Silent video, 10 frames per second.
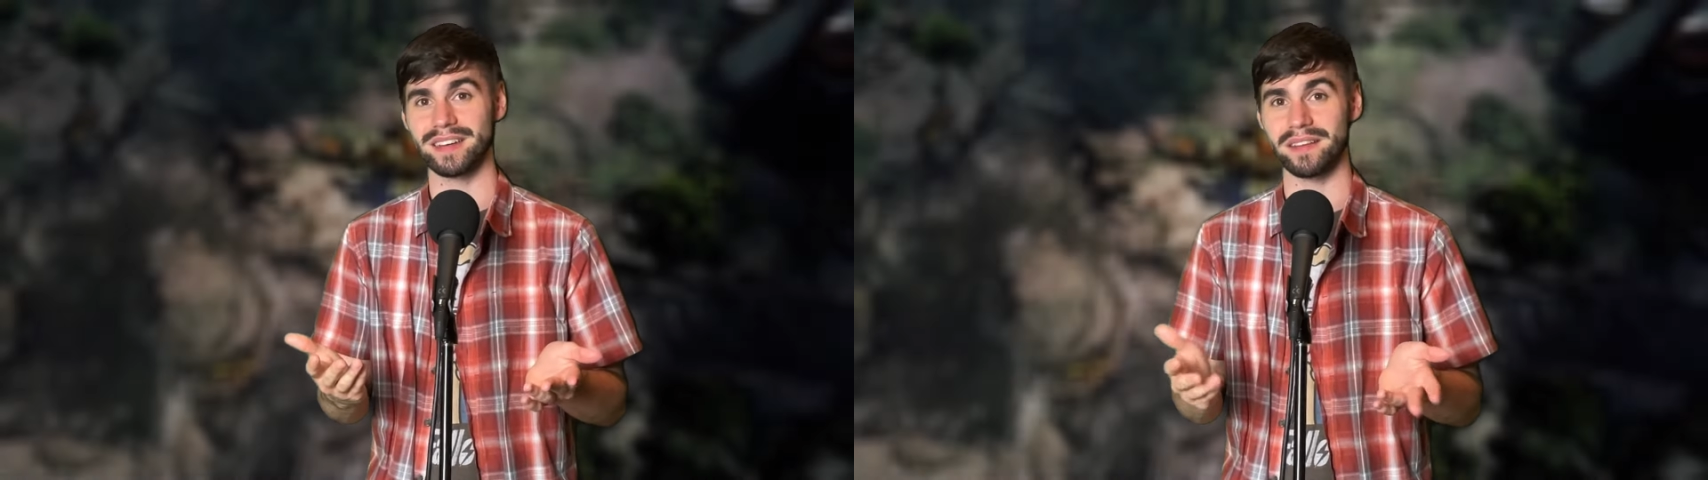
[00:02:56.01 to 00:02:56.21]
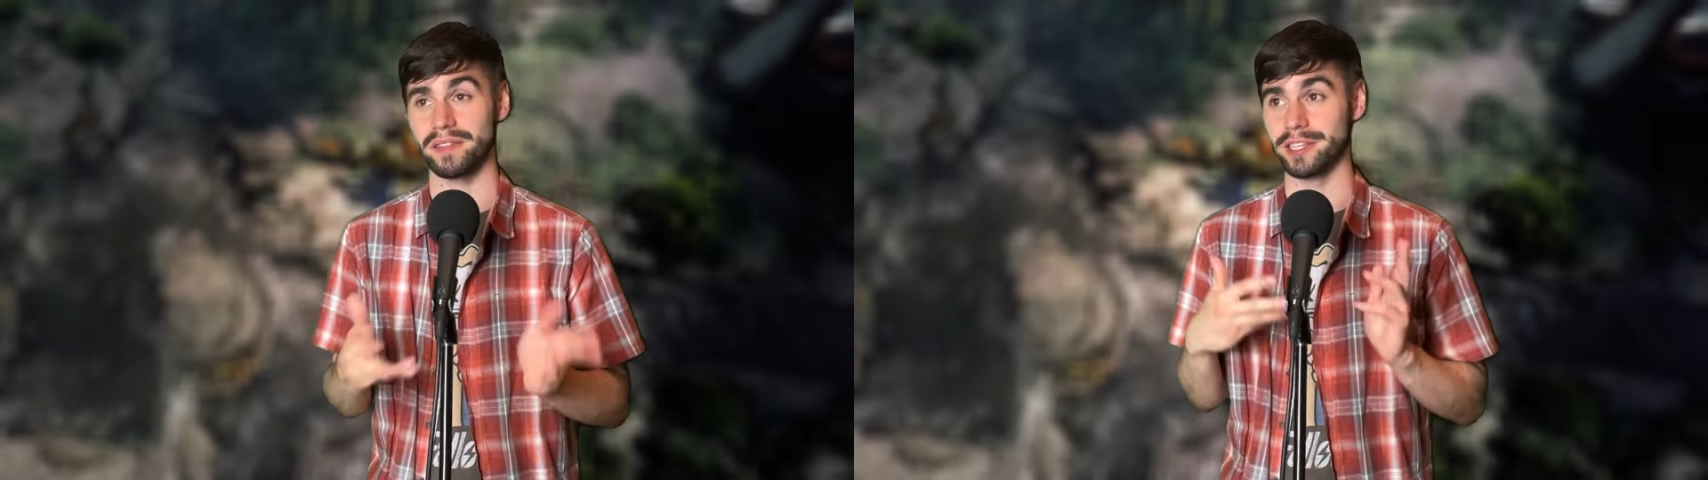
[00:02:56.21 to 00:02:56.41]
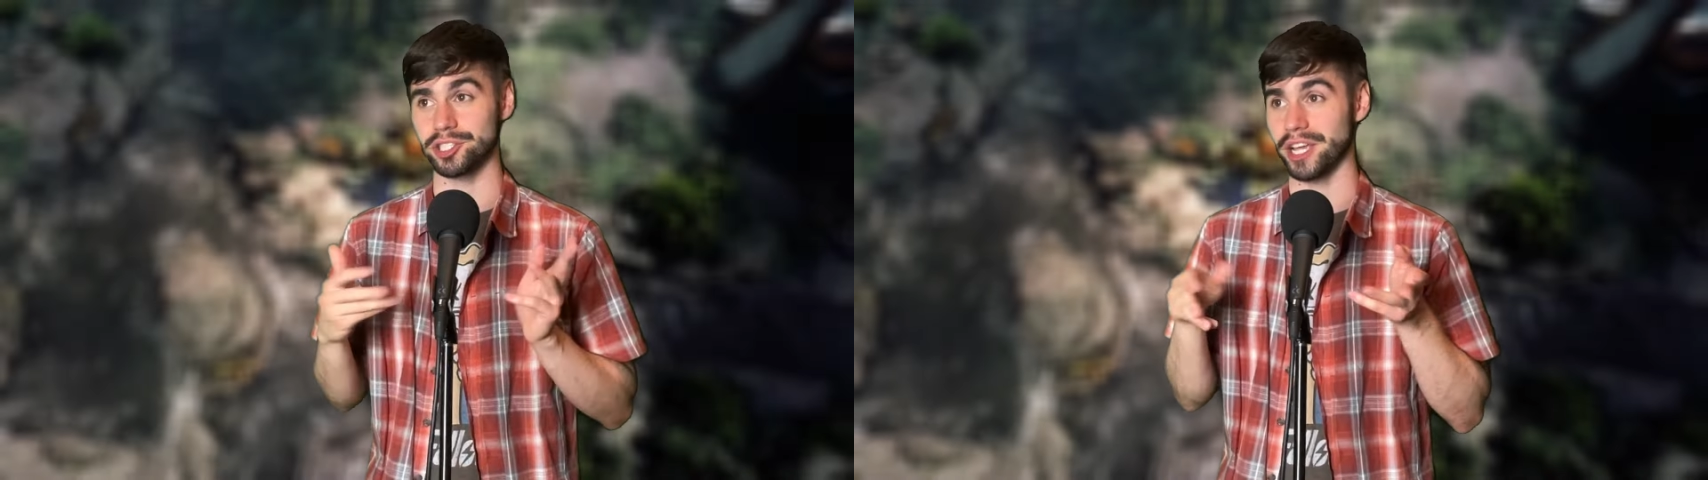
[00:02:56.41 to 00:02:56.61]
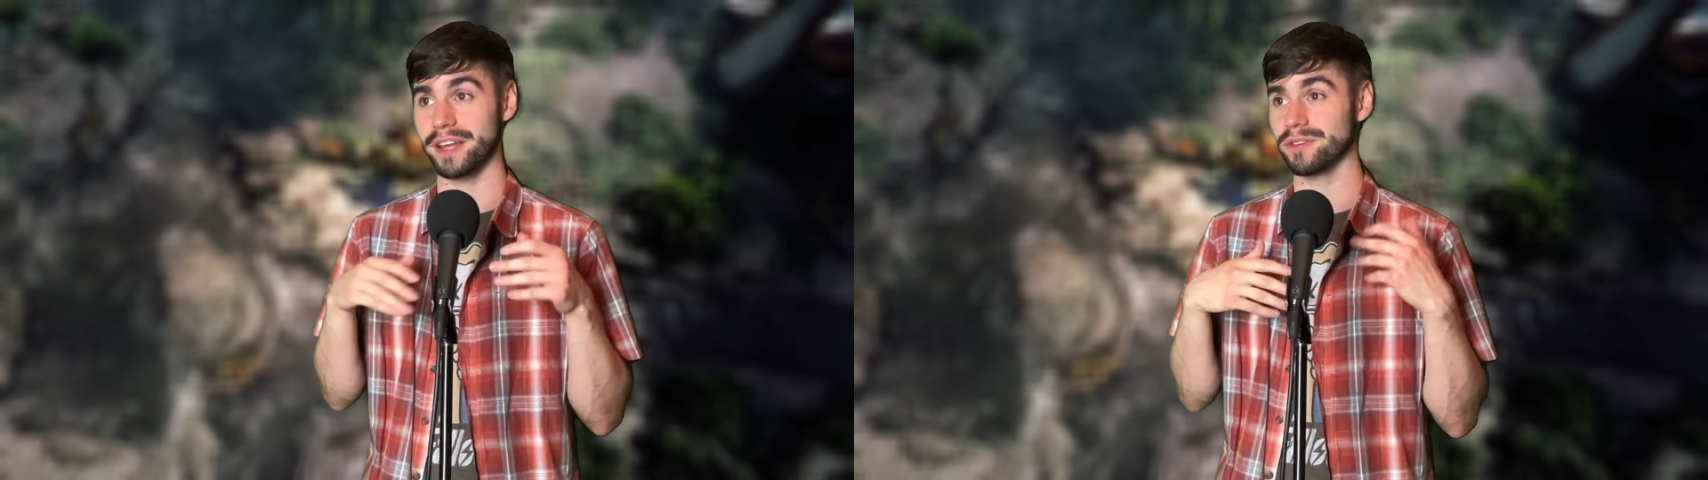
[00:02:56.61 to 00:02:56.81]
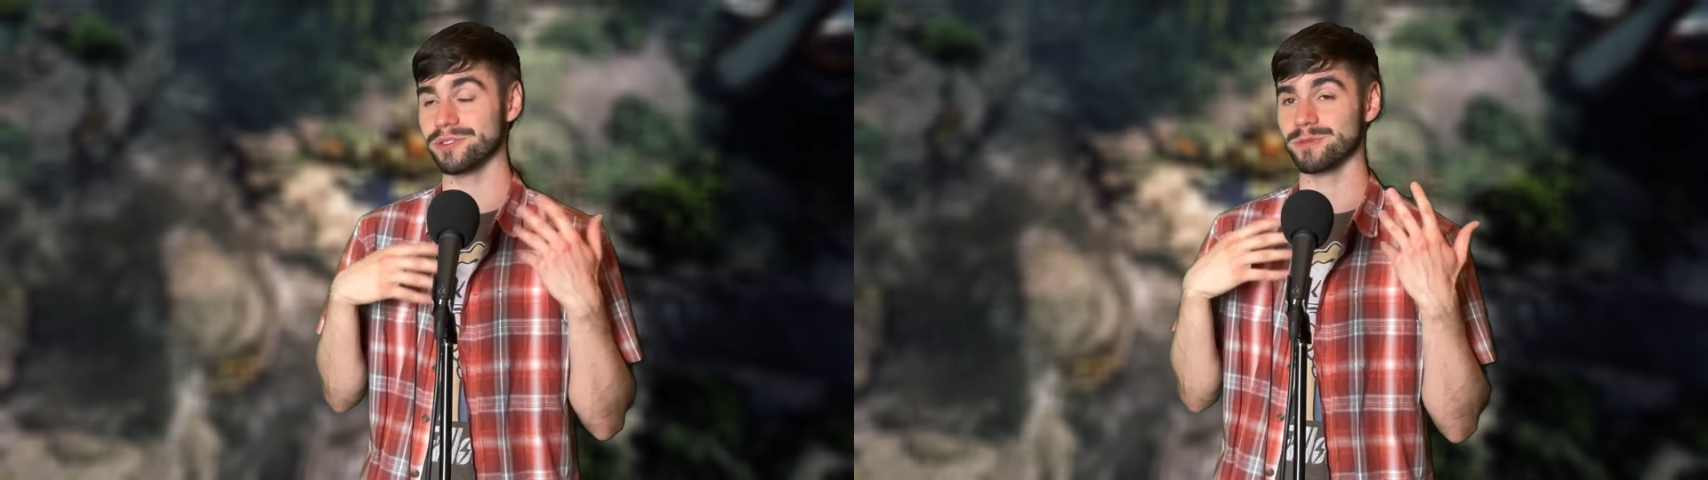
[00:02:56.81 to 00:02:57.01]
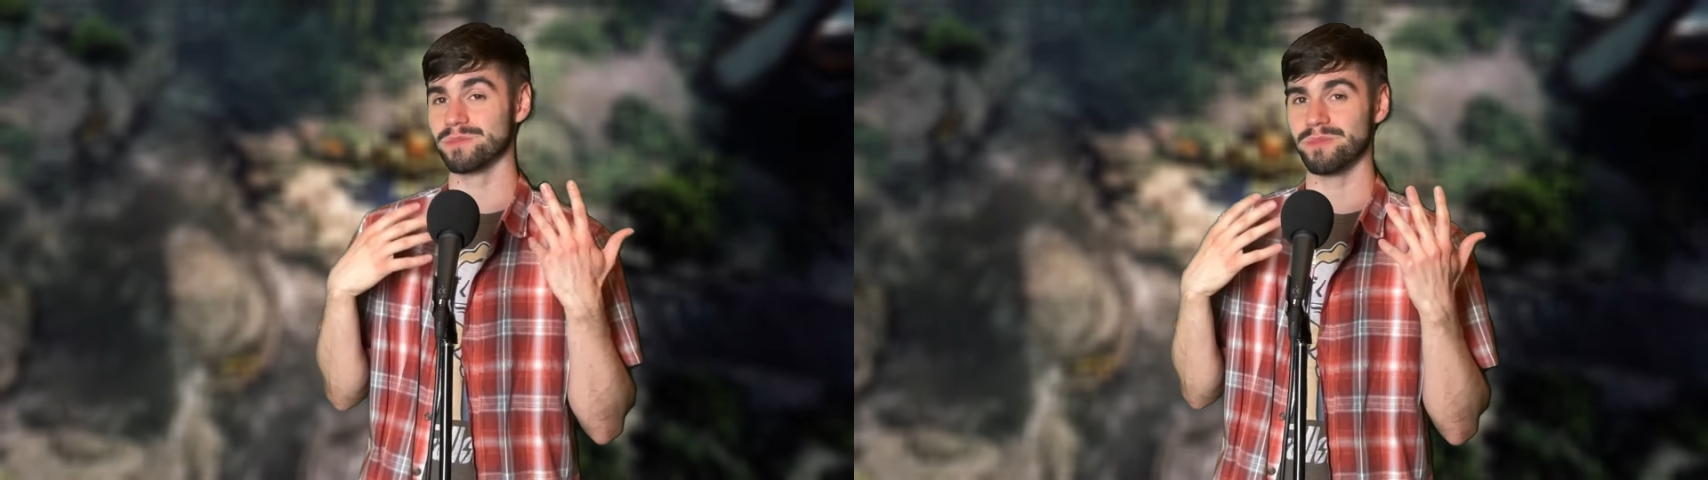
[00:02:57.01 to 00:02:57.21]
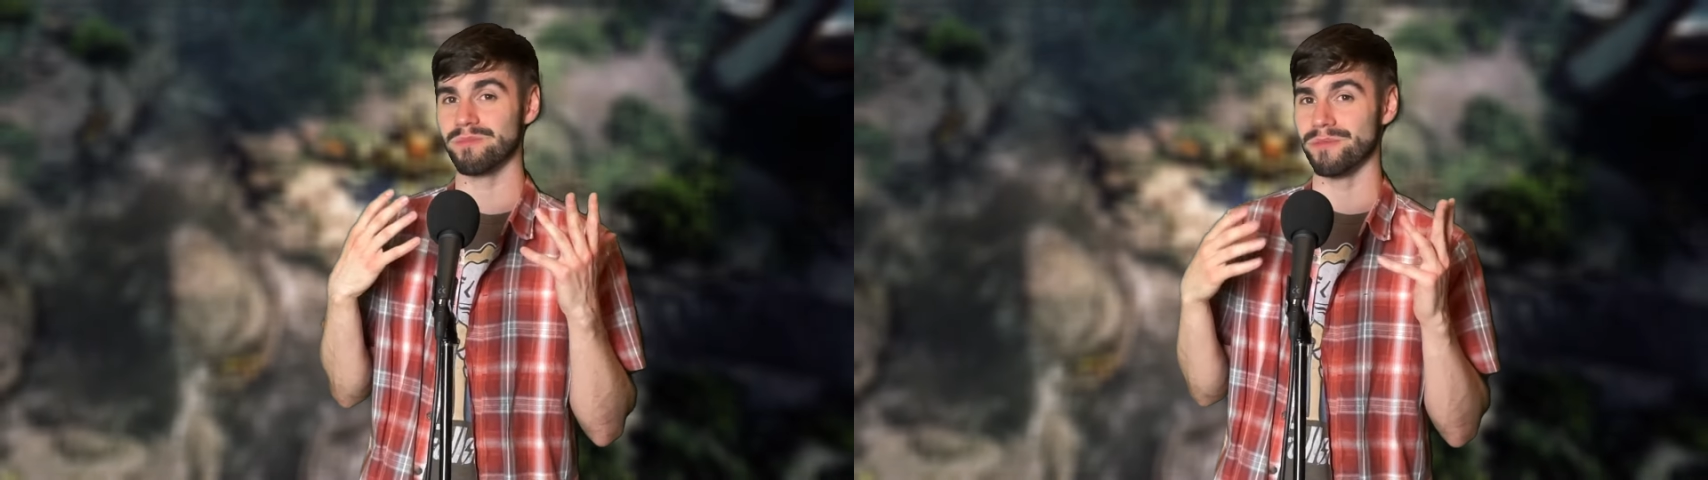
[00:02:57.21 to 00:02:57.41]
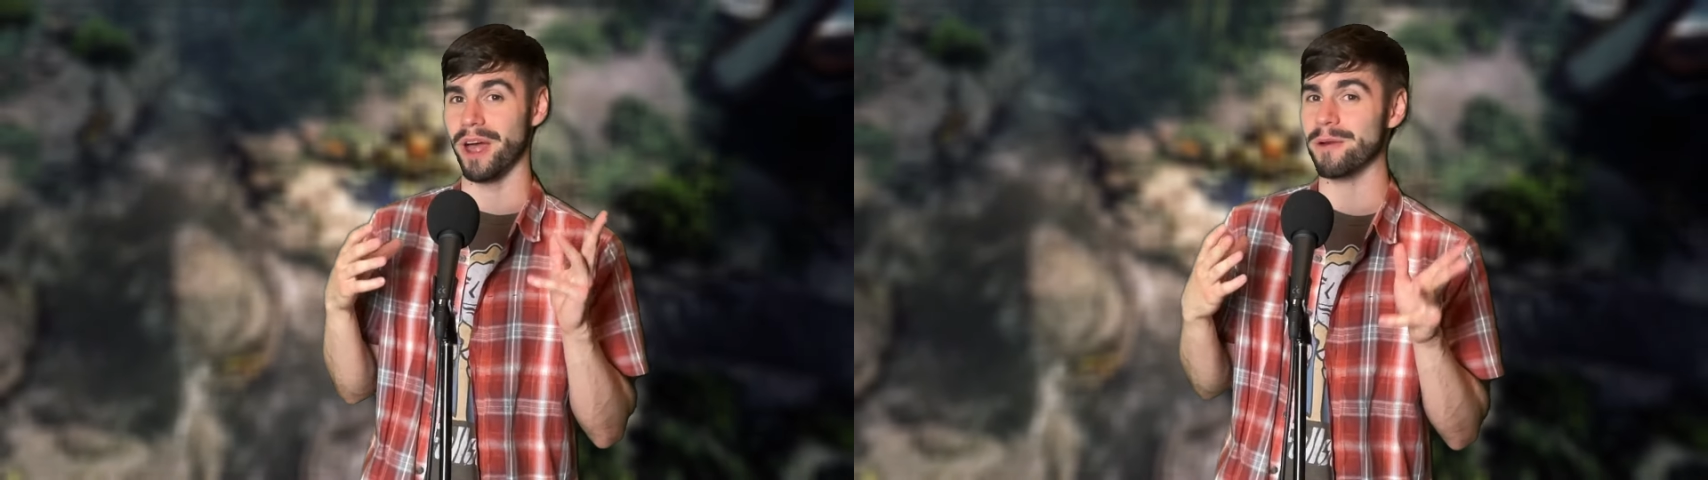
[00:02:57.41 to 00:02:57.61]
this channel's
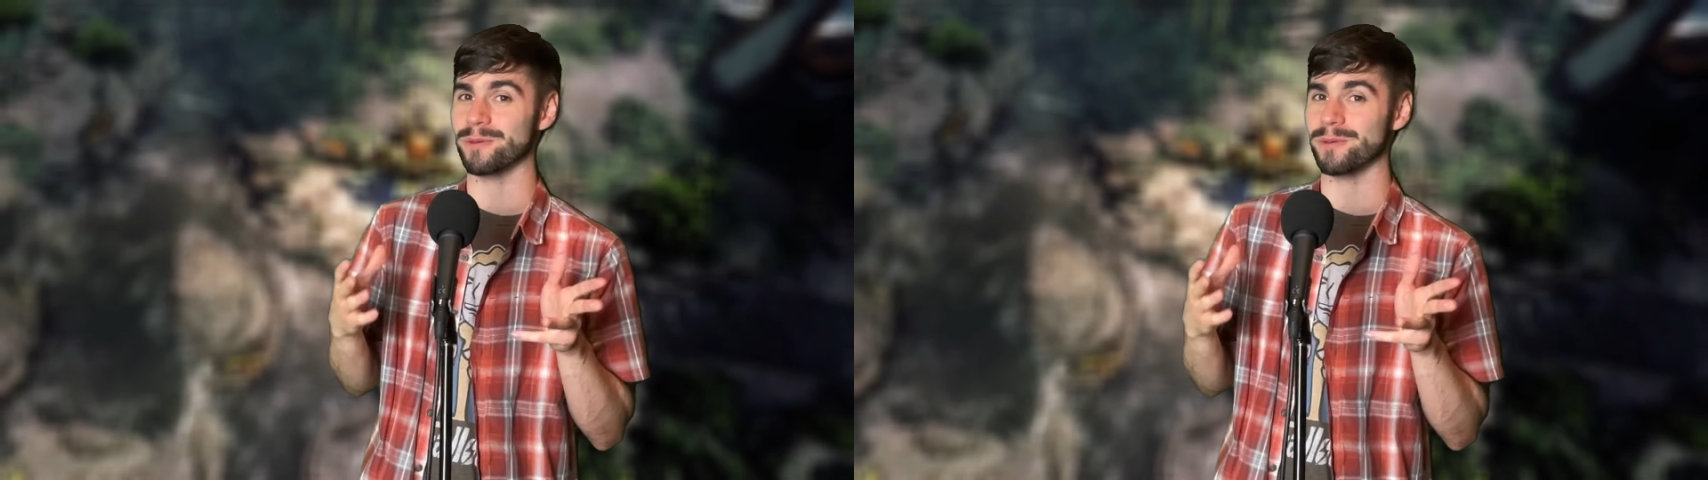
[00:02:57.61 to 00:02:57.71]
not